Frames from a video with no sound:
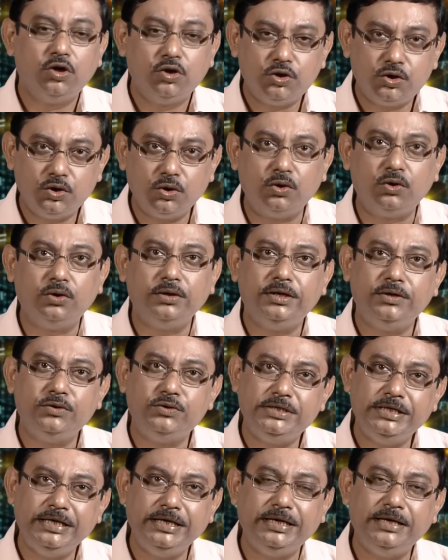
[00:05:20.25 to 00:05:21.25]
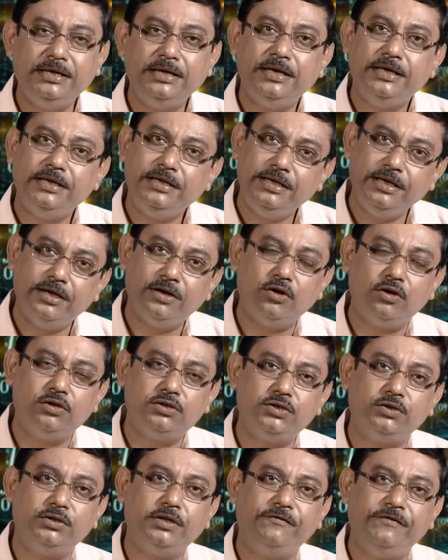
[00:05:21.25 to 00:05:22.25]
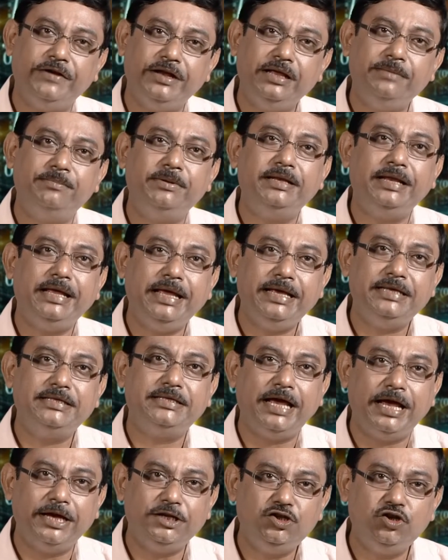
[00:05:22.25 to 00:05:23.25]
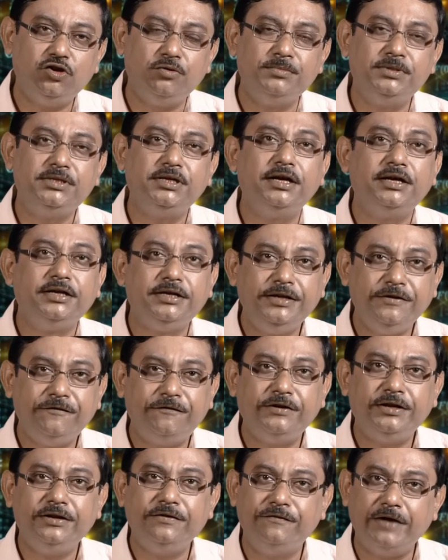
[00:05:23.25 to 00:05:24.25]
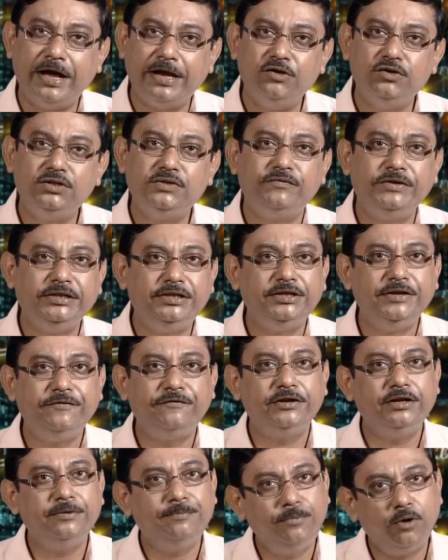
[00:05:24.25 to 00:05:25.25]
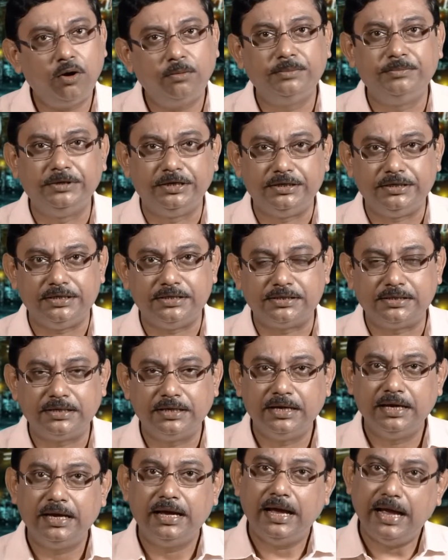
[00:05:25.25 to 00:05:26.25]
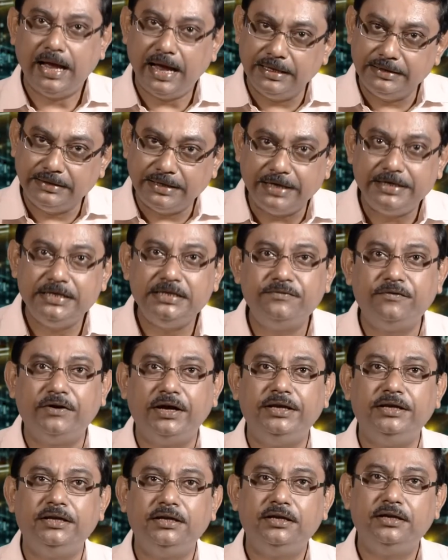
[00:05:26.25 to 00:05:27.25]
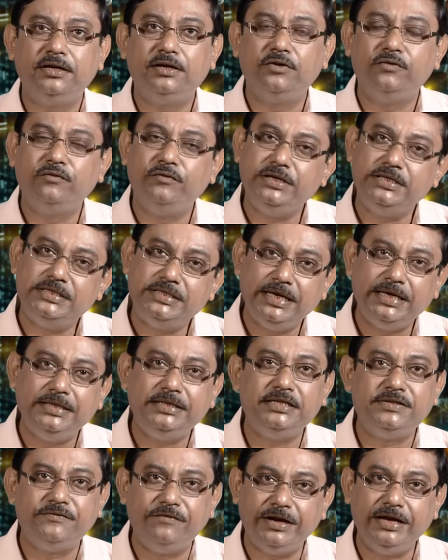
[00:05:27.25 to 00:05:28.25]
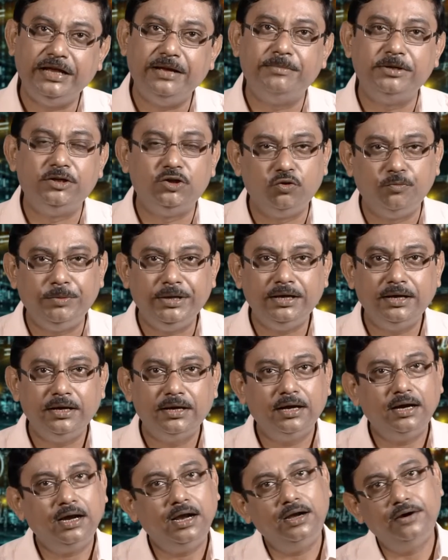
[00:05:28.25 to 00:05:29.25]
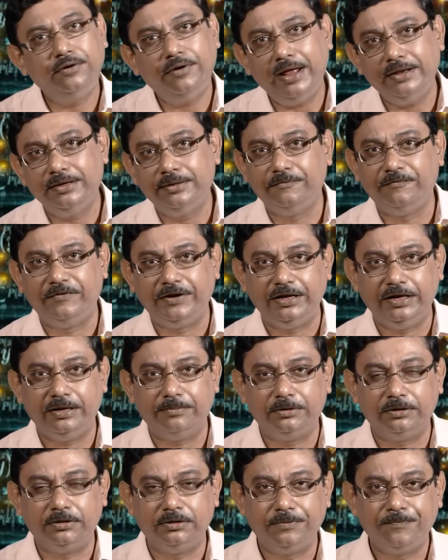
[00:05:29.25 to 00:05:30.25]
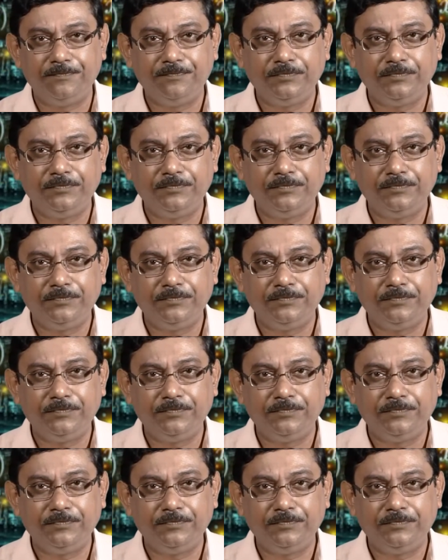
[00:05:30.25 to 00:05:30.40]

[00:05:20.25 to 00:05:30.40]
So you see, here also the variable x assumes different values with different probabilities. And that is why we say this variable to be a random variable.